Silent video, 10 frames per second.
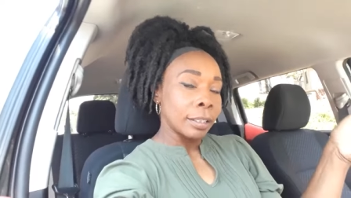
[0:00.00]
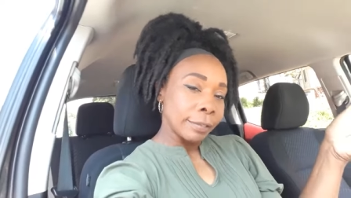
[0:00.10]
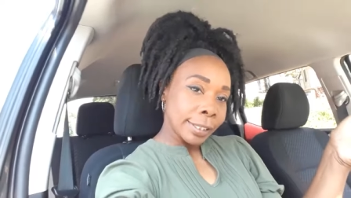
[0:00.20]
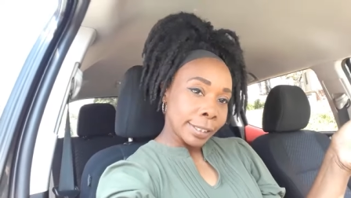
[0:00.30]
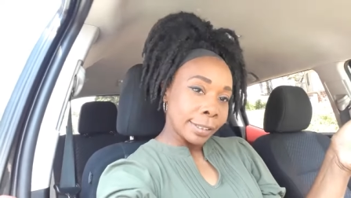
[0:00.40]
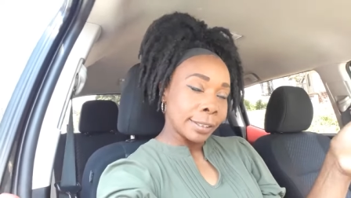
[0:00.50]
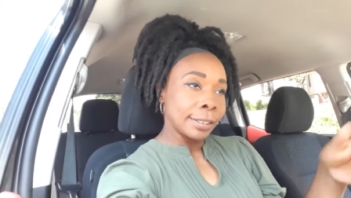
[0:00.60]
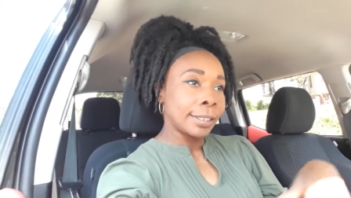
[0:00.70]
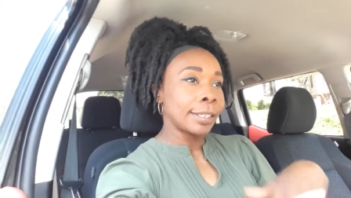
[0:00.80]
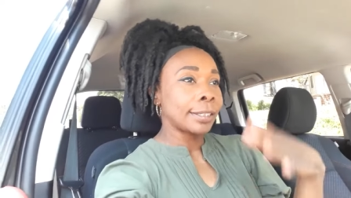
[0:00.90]
of the
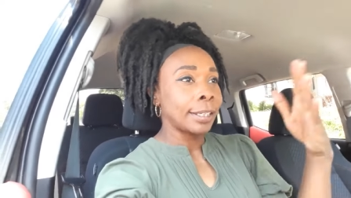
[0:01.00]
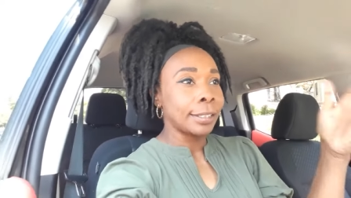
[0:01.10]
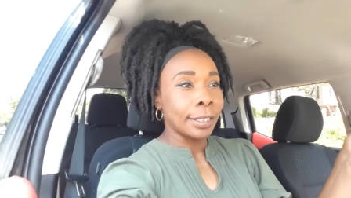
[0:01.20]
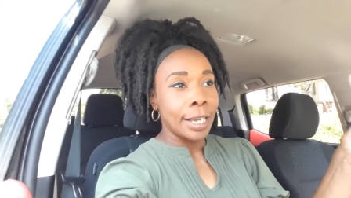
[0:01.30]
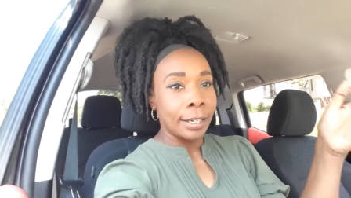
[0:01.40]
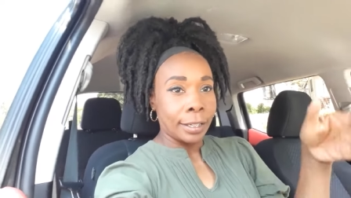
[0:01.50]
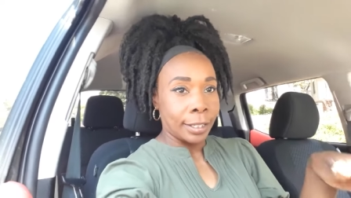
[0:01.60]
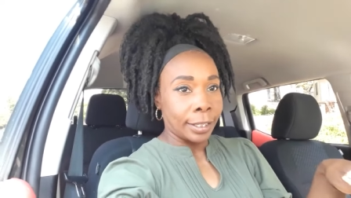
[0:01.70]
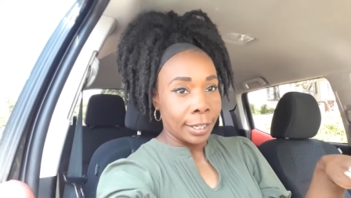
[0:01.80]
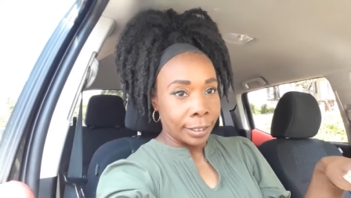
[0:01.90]
sentences? It's kind of
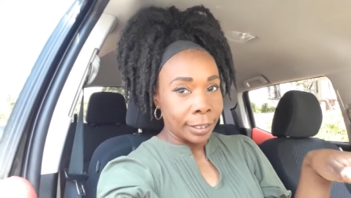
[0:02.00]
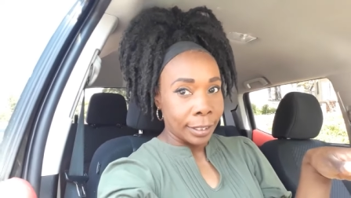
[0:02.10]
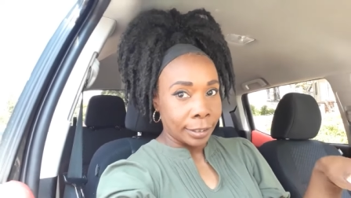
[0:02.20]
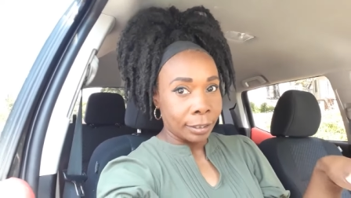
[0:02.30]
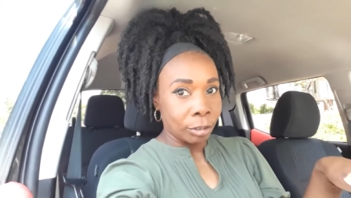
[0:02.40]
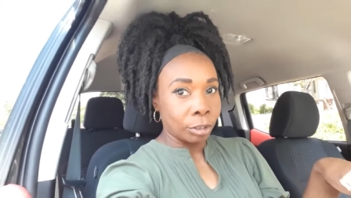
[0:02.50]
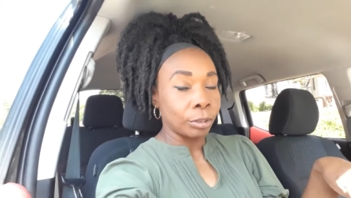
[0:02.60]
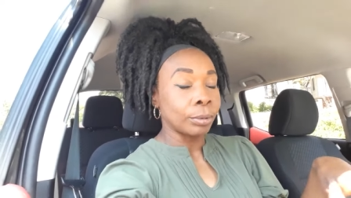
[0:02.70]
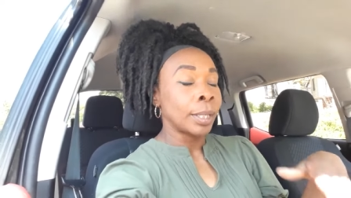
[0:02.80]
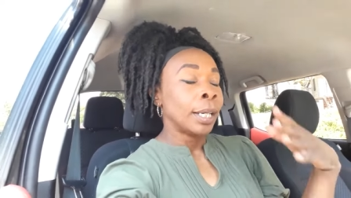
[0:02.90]
like that in ASL
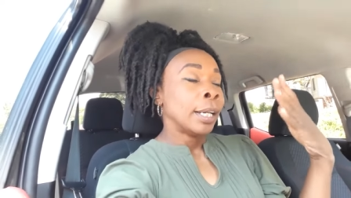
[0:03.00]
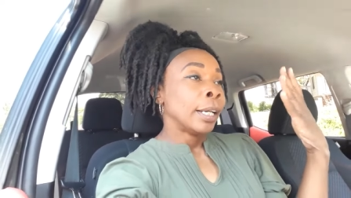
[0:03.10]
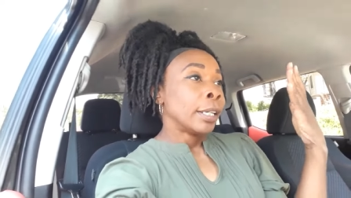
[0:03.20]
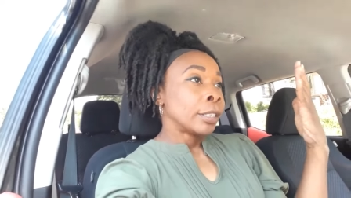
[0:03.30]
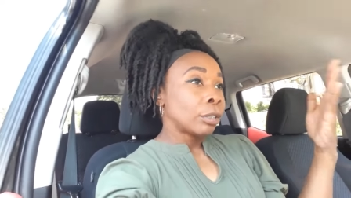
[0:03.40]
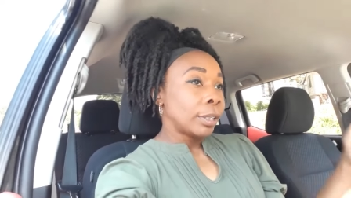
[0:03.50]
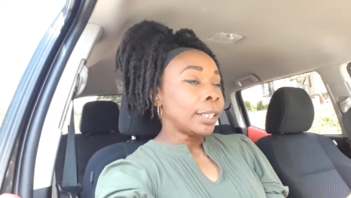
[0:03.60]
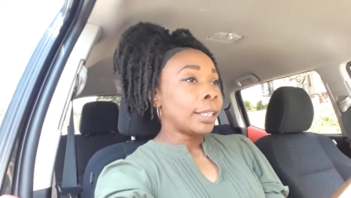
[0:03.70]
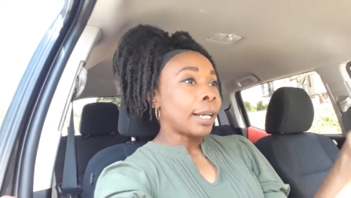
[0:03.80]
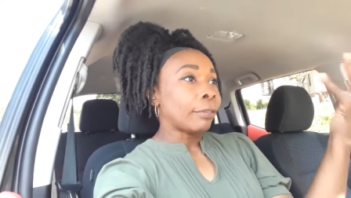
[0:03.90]
too. So,
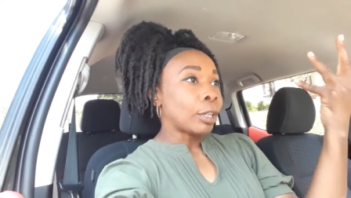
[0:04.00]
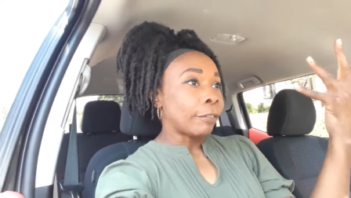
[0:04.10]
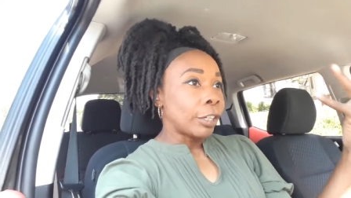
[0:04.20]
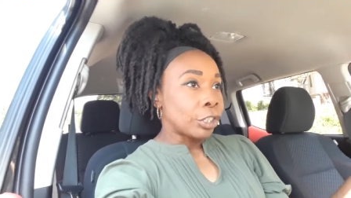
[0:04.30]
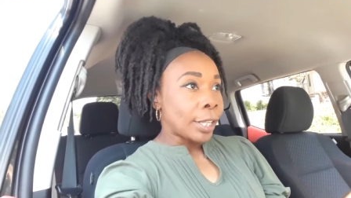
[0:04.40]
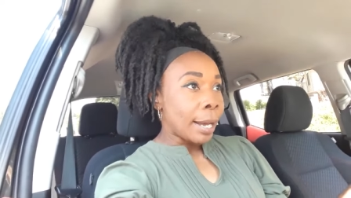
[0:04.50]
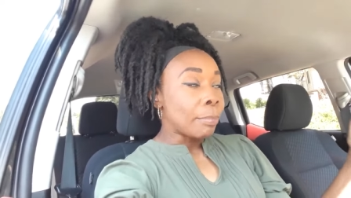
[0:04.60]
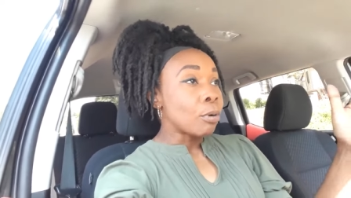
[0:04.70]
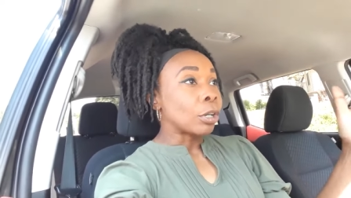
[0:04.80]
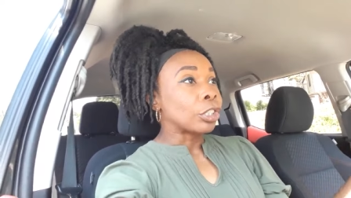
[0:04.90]
then after I finish
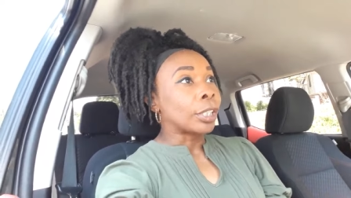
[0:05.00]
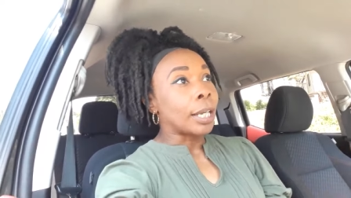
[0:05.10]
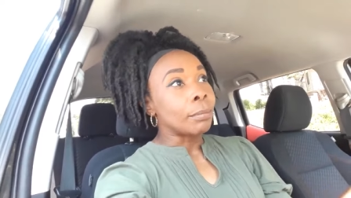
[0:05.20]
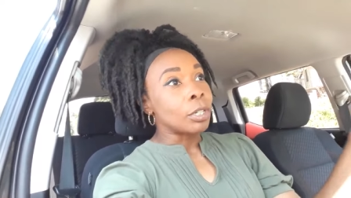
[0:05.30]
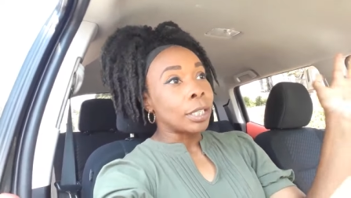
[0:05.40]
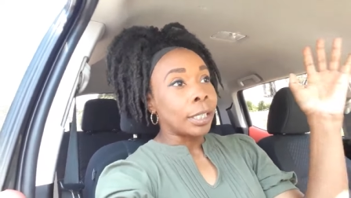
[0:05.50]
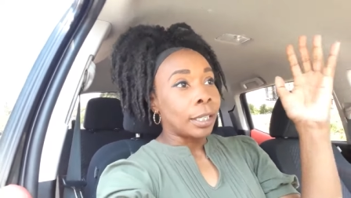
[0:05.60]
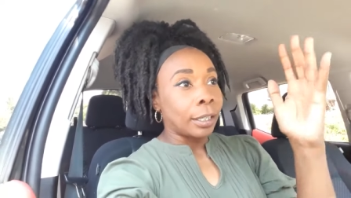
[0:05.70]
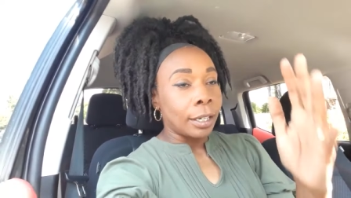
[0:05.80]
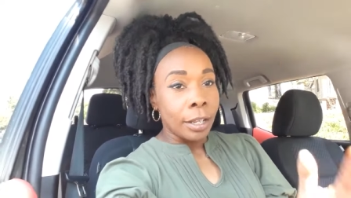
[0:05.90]
that portion, I'm going to
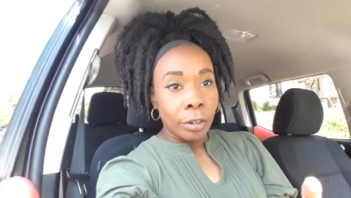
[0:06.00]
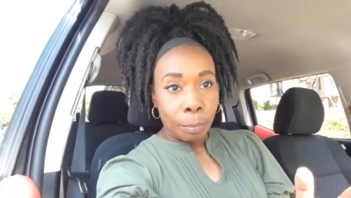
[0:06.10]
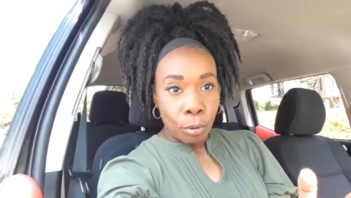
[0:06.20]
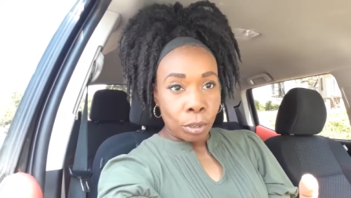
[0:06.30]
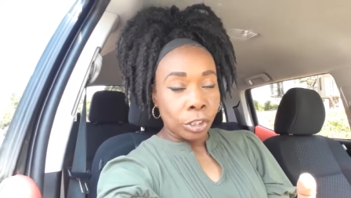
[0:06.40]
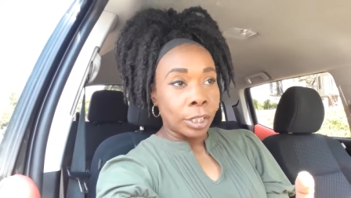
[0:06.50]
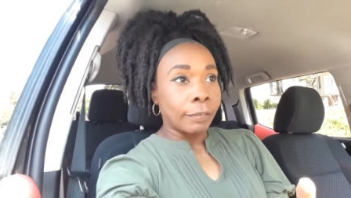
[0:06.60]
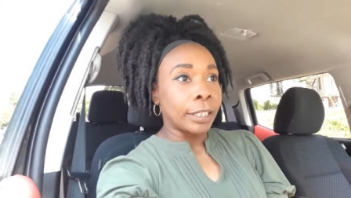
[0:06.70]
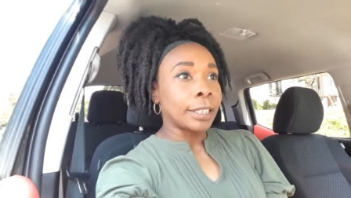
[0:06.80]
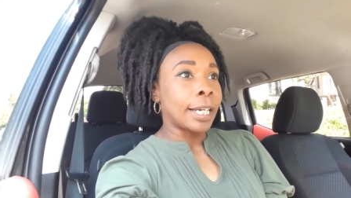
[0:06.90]
get another portion
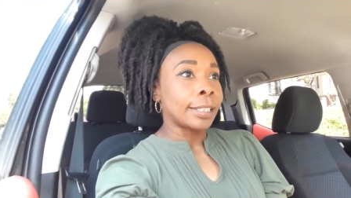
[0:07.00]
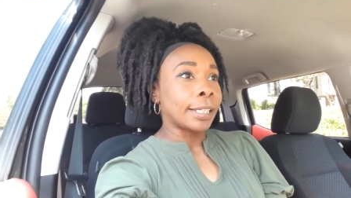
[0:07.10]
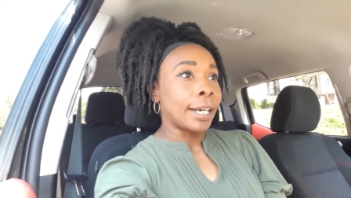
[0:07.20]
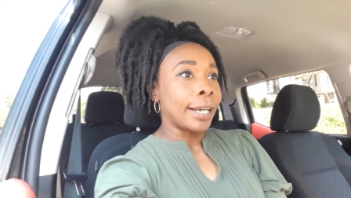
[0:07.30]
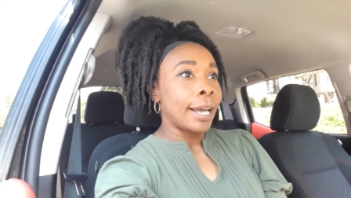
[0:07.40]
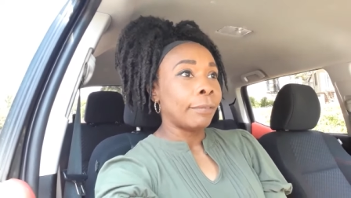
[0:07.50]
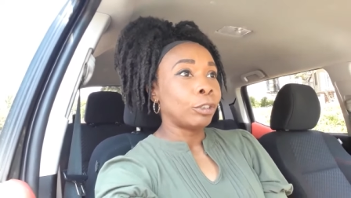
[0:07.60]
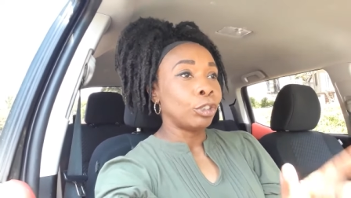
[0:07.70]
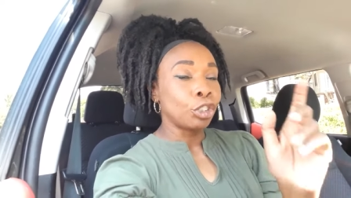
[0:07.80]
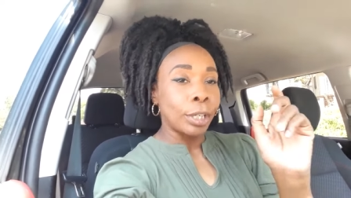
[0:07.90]
of the test and I have
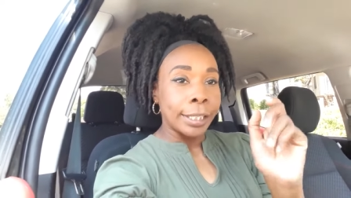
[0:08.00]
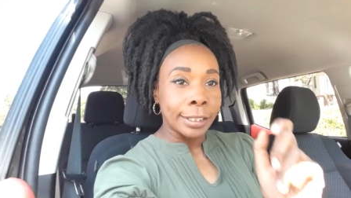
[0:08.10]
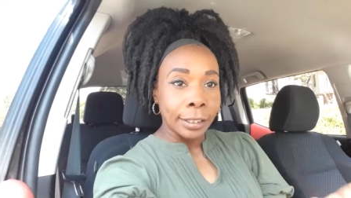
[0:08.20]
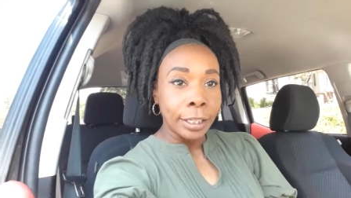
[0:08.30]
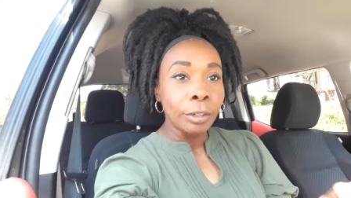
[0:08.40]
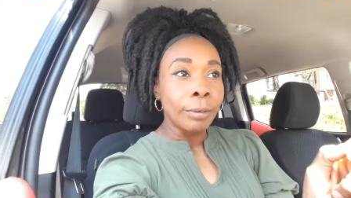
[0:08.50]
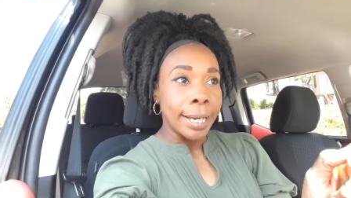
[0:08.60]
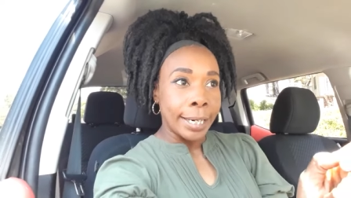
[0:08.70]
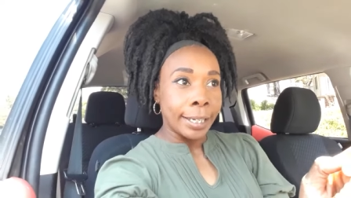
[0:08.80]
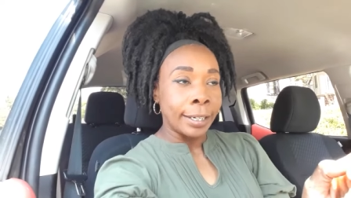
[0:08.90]
to
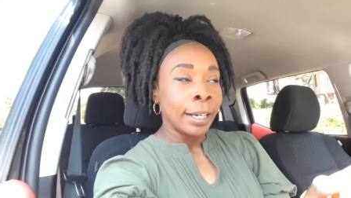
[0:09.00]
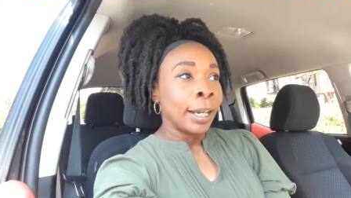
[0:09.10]
transliterate it.